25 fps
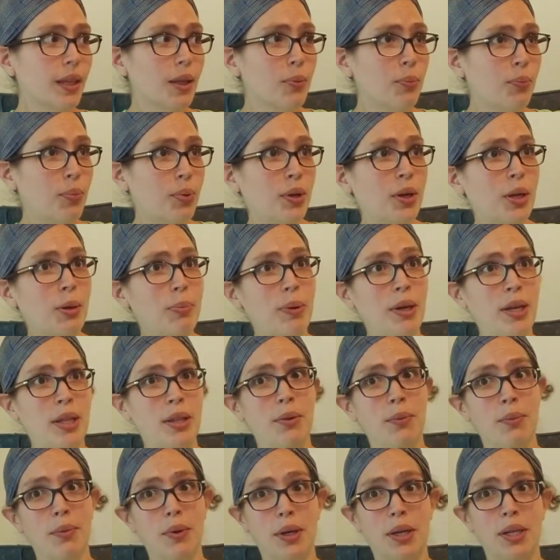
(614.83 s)
put up on
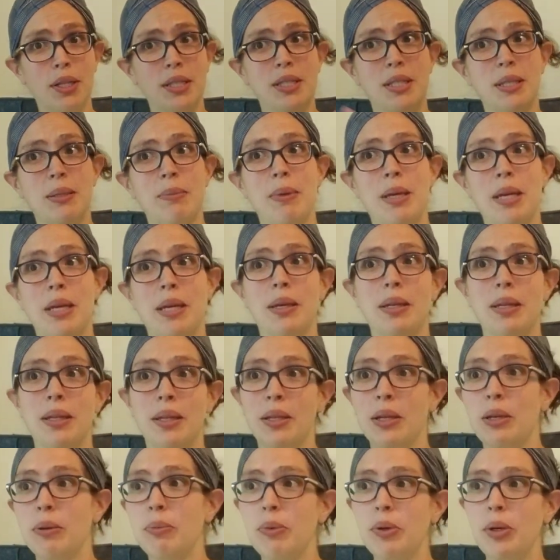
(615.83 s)
the walls to make it
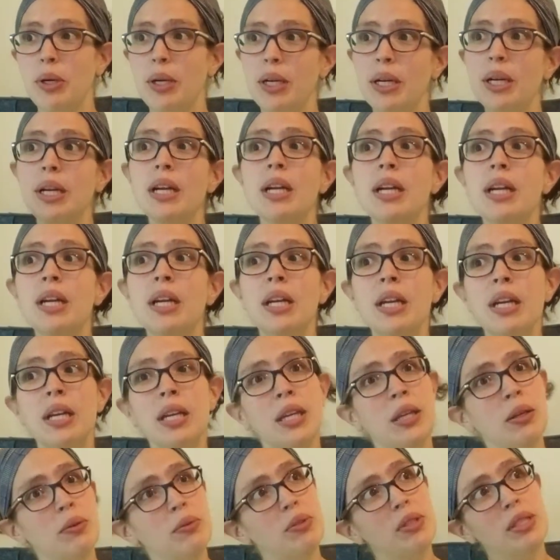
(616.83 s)
look more
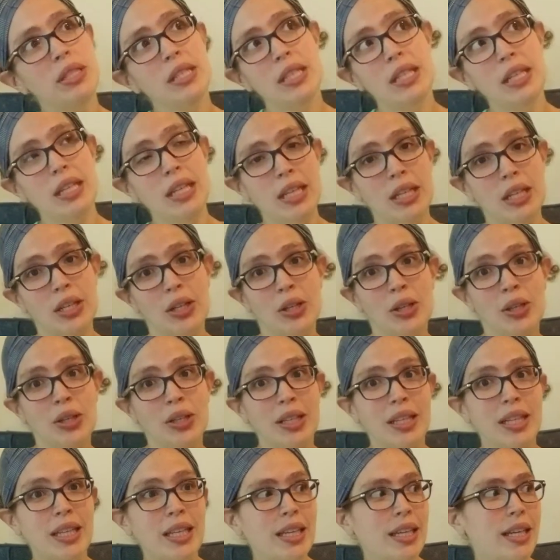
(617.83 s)
cutesy and
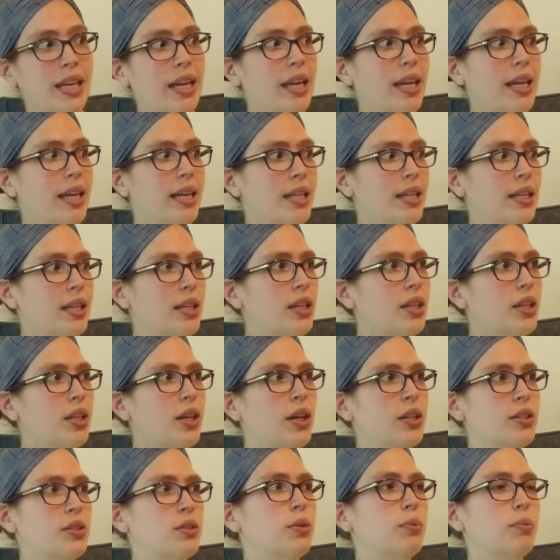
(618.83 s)
girly and
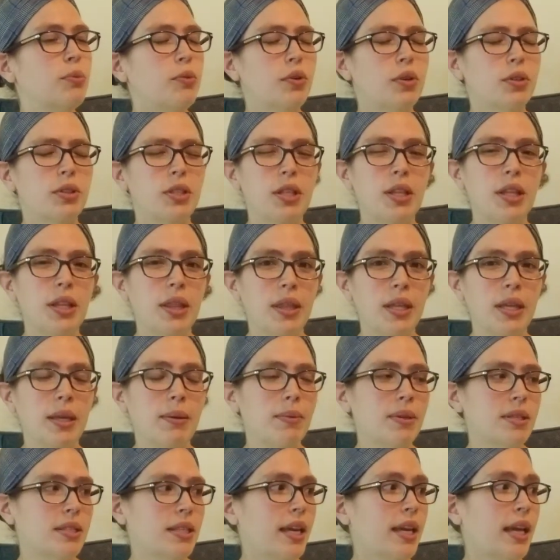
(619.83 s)
also more to the theme,
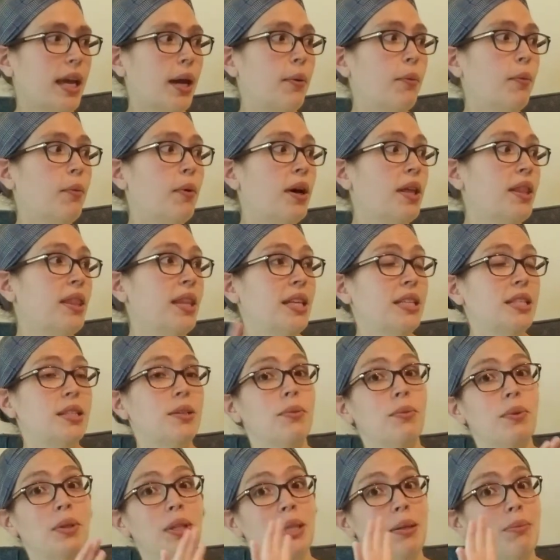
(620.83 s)
because I got one that's a
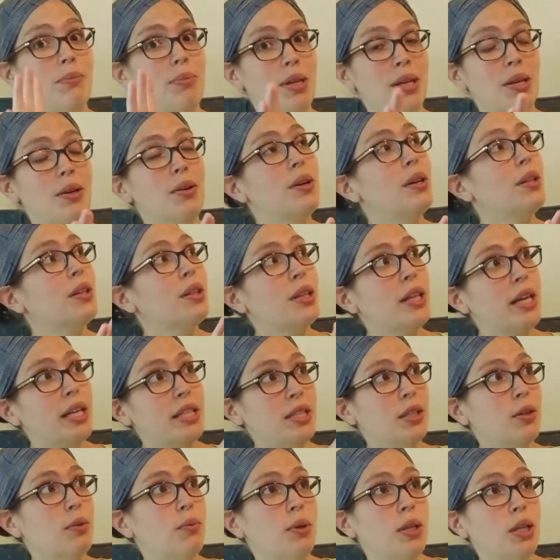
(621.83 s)
really big
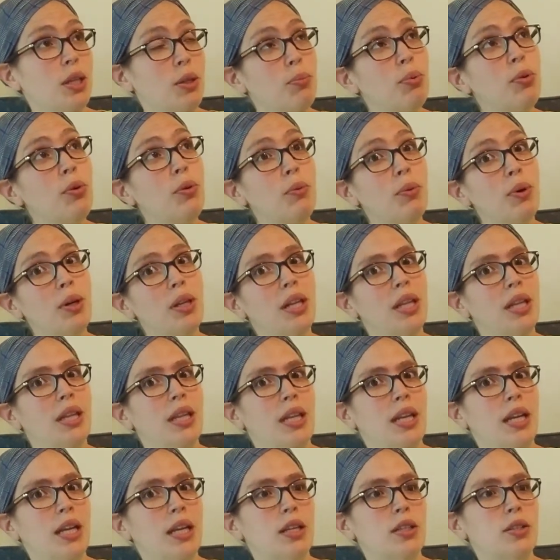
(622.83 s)
classic Winnie the Pooh one, and
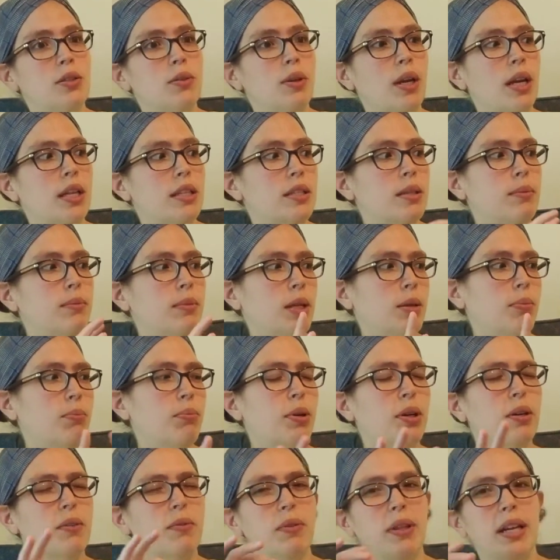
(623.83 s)
then I also got some like
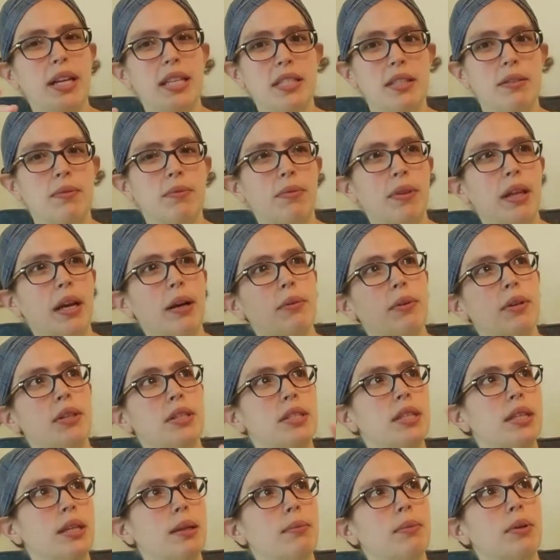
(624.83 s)
butterflies and
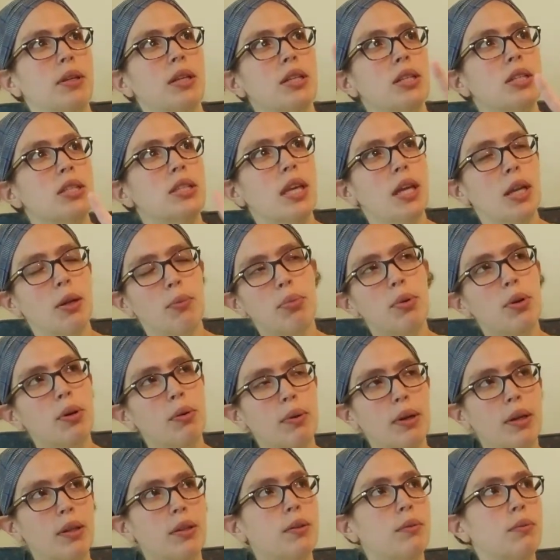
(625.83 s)
flowers that I'm going to just kind of put
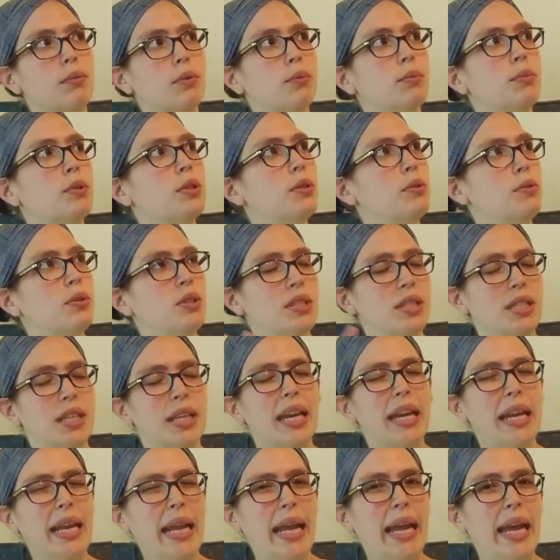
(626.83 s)
around the room too, just to
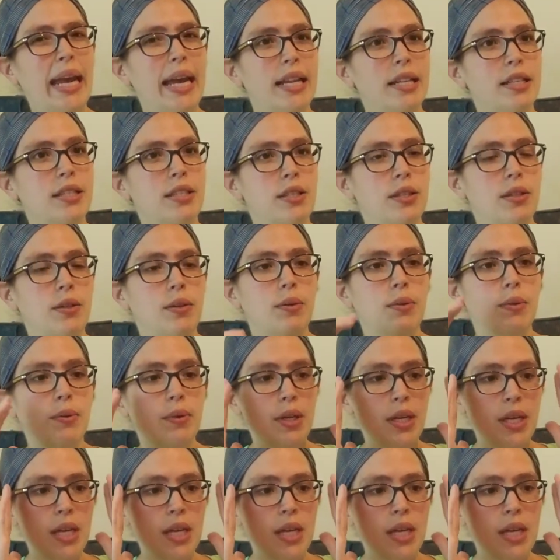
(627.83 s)
kind of add to